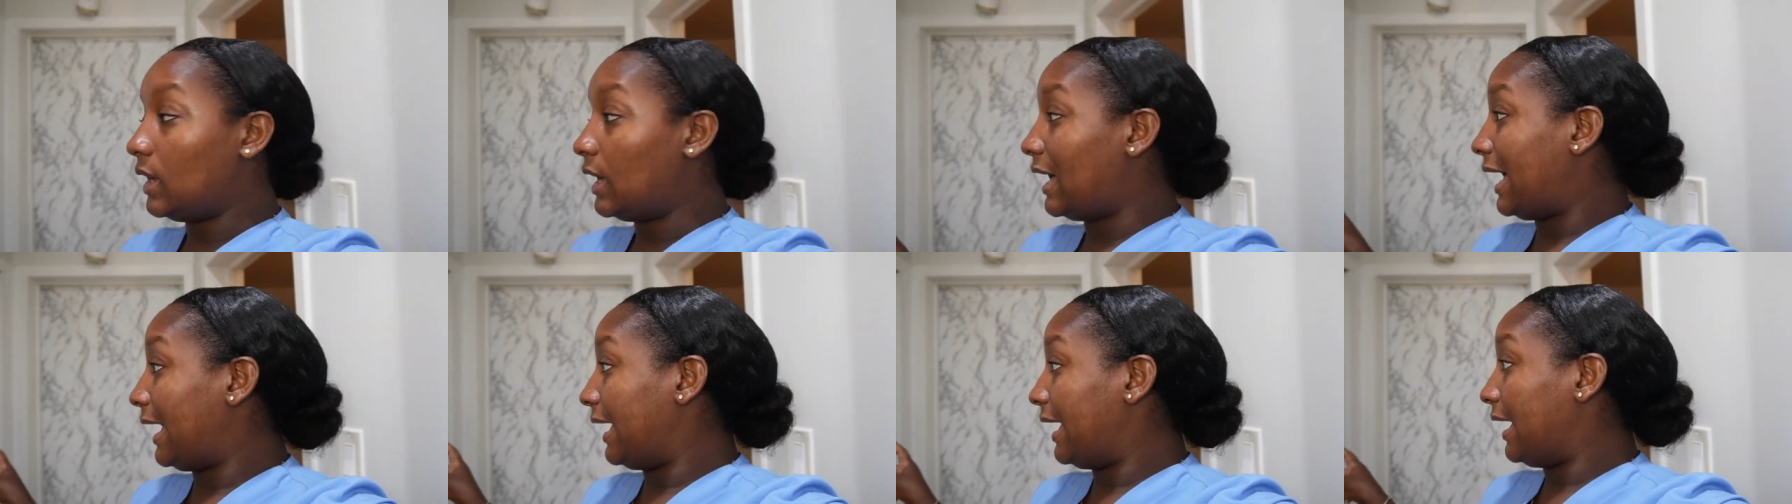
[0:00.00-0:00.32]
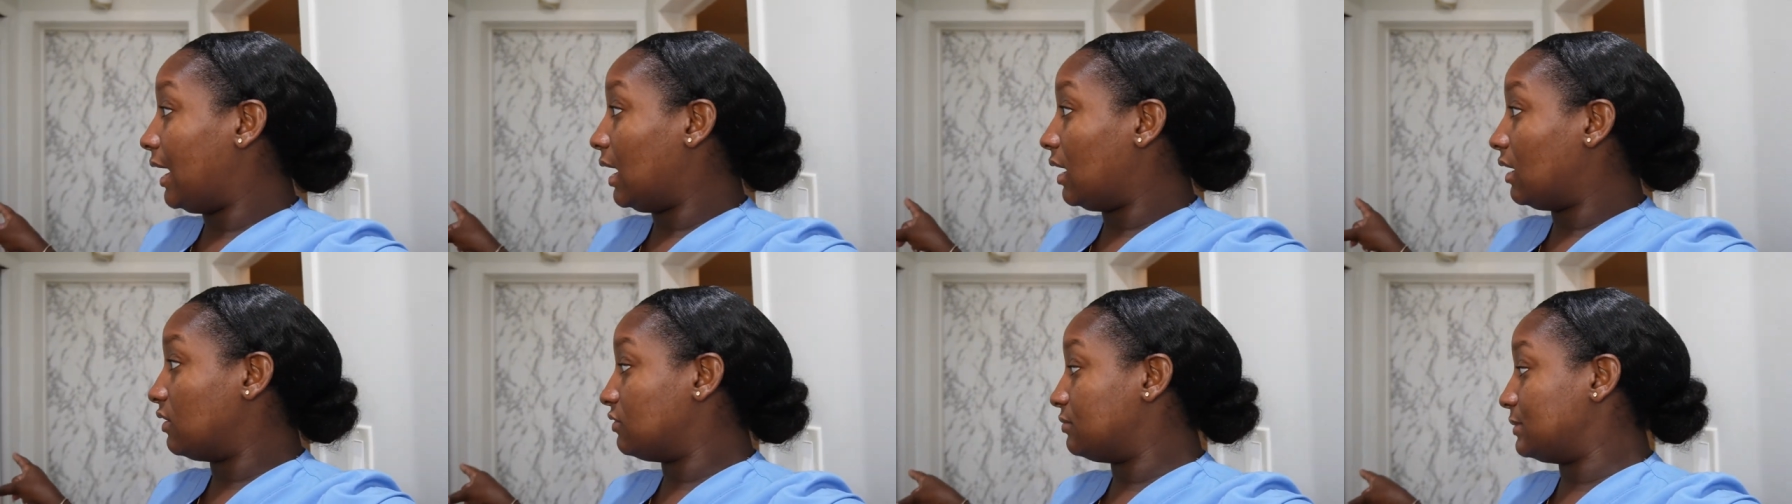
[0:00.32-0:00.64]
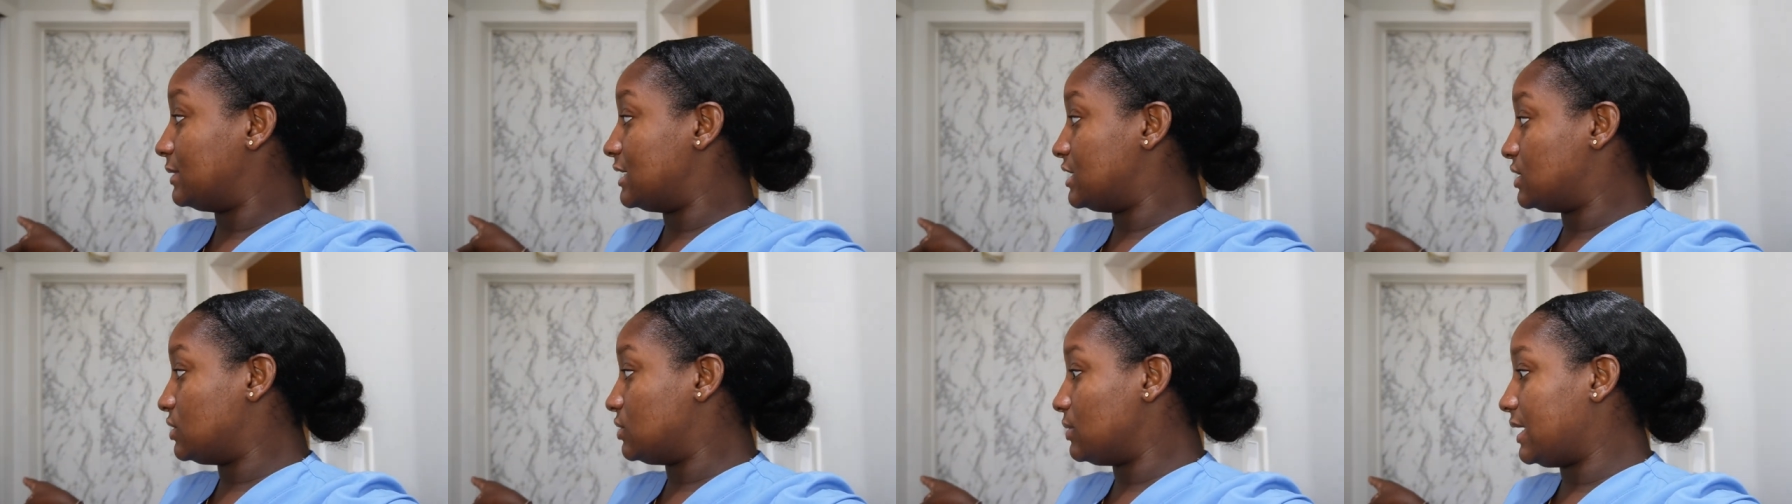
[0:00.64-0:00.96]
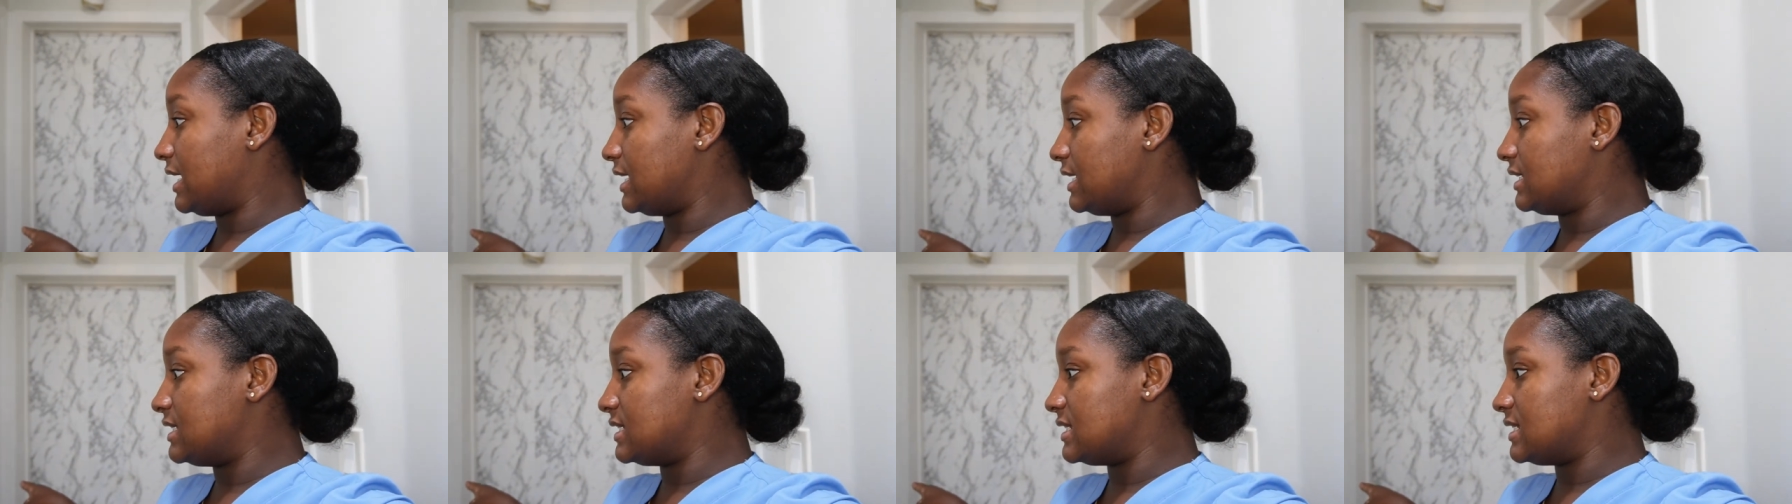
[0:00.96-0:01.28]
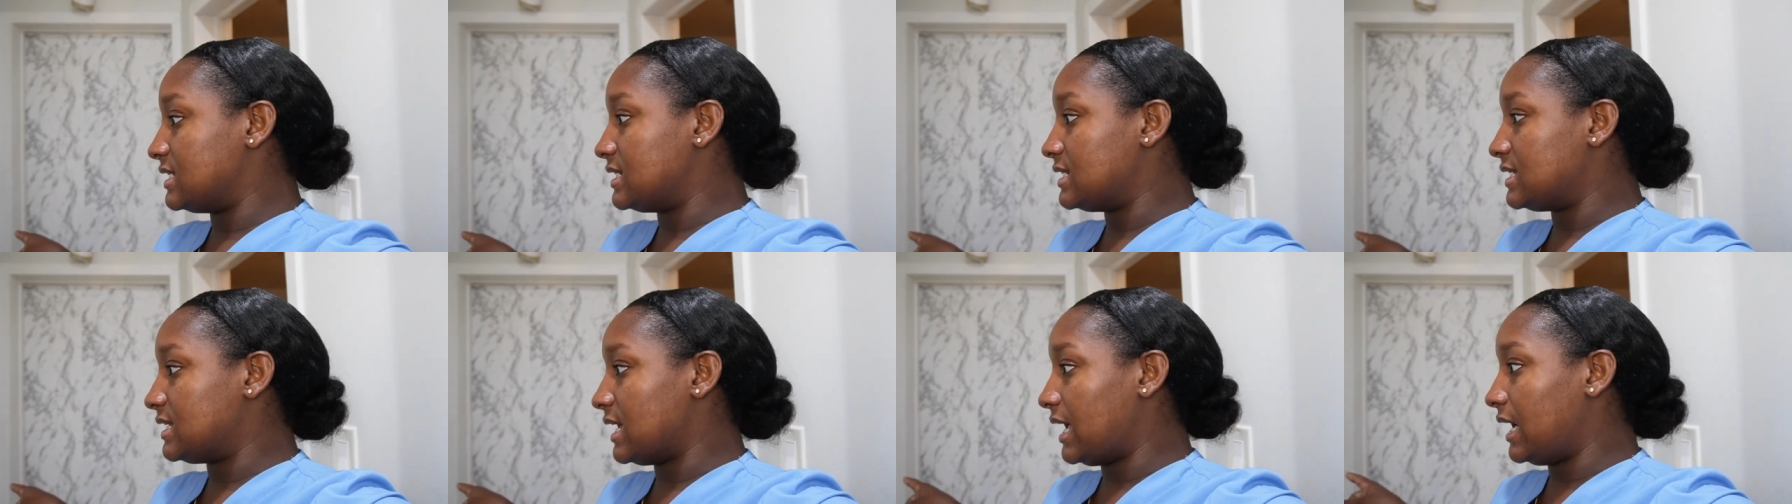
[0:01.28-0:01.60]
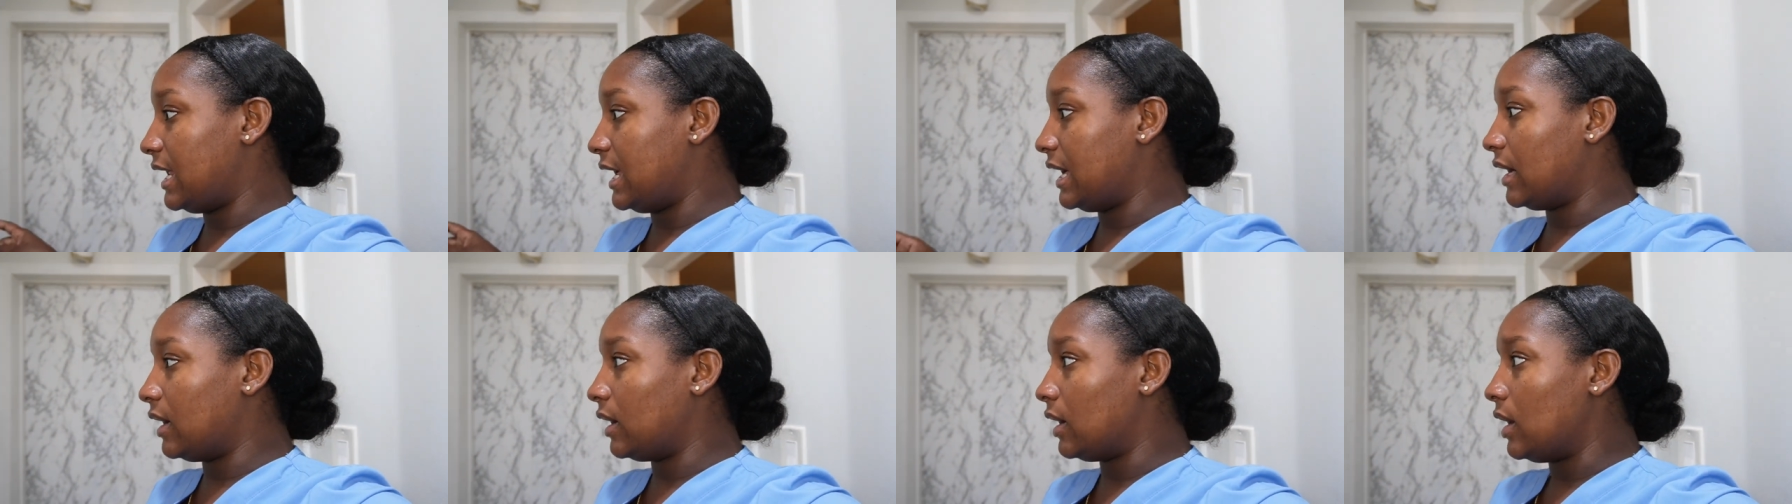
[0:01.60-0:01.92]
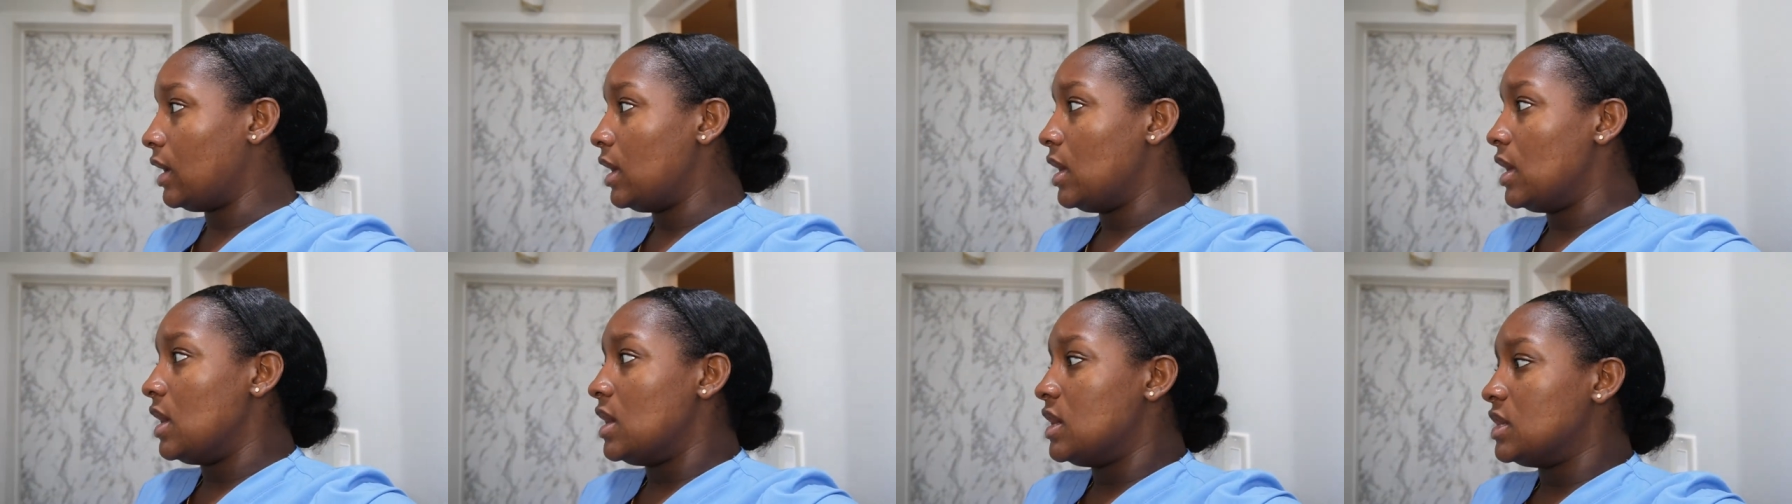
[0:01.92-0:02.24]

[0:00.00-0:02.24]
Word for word: I have my suitcases inside here.